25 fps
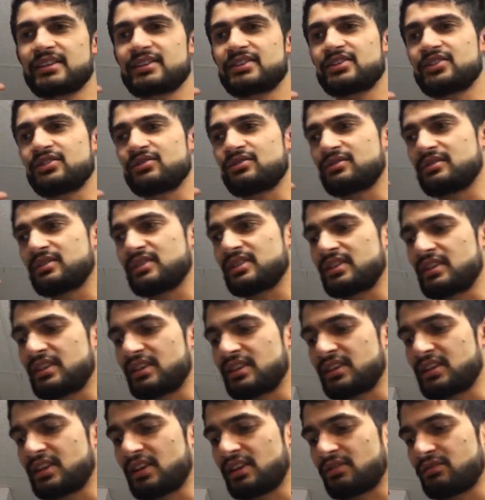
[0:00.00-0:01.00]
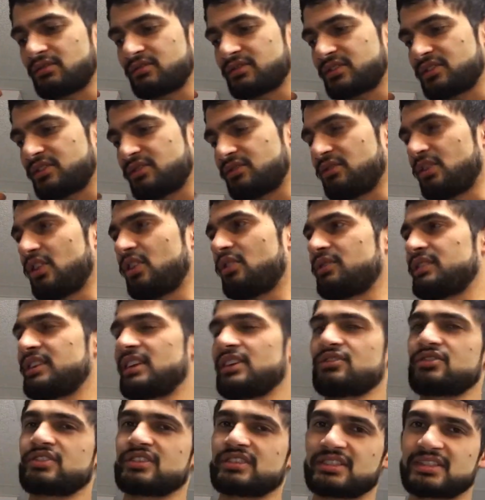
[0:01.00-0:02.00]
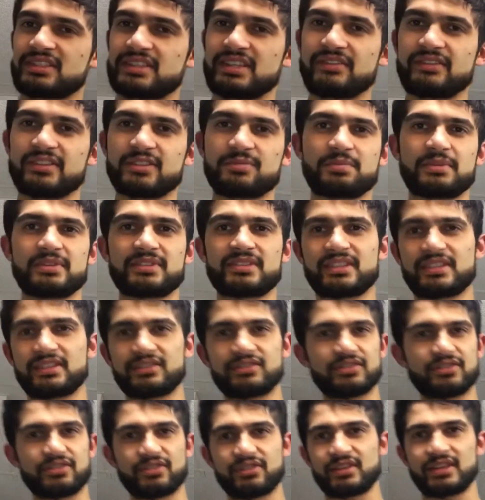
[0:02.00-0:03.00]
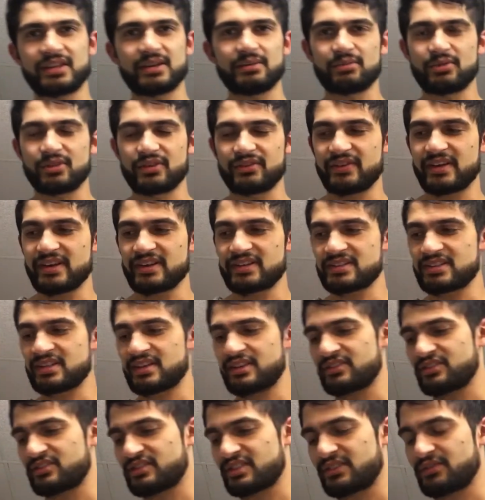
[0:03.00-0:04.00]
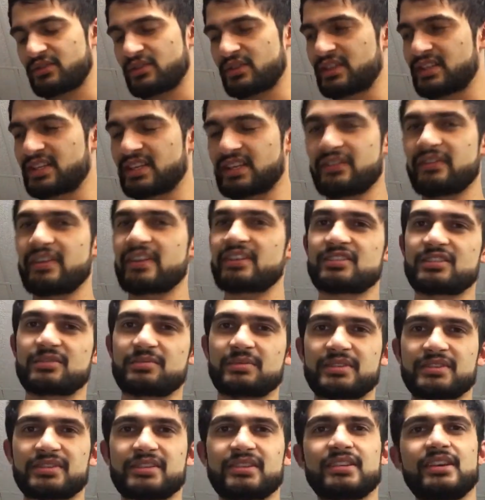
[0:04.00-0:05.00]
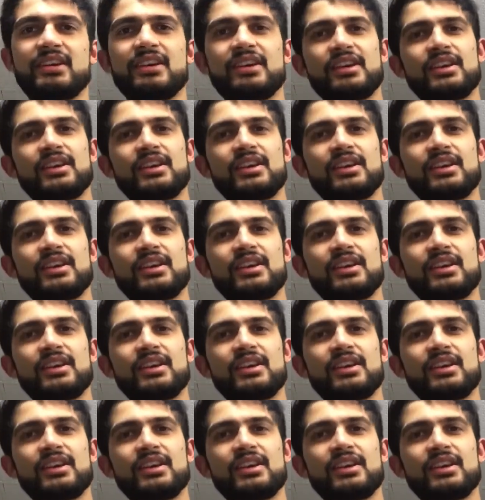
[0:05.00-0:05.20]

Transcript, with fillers: to you know to oh yeah you should deceive this person because you know you can get more advantage out of yourself or you can take advantage of this person,